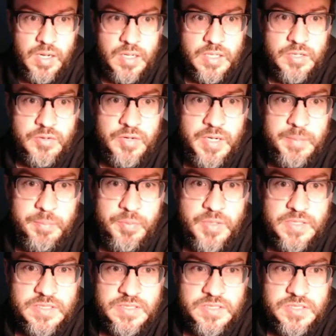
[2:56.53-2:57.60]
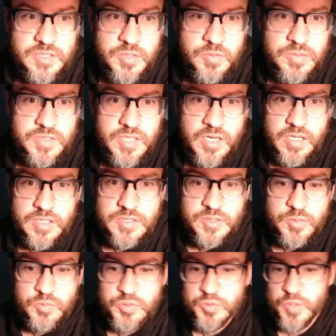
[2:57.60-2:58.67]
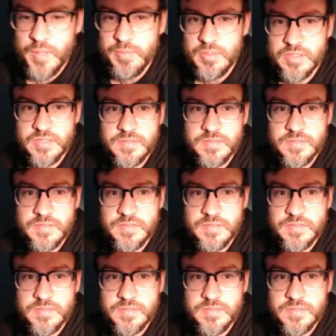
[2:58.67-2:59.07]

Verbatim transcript: Grey Prince, so dark, so troubled.